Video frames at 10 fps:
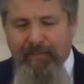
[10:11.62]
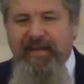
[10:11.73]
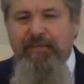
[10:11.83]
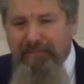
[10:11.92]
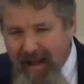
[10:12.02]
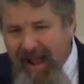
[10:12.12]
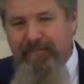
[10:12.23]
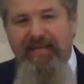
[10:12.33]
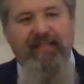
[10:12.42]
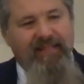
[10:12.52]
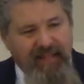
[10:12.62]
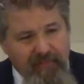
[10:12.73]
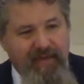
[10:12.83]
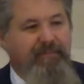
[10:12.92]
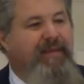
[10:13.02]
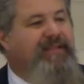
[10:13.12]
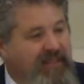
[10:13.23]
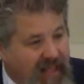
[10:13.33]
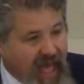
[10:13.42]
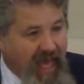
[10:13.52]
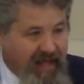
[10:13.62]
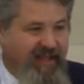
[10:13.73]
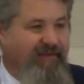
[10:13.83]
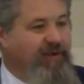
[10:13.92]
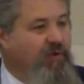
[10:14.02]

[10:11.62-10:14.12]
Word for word: But you might be a little bit misled if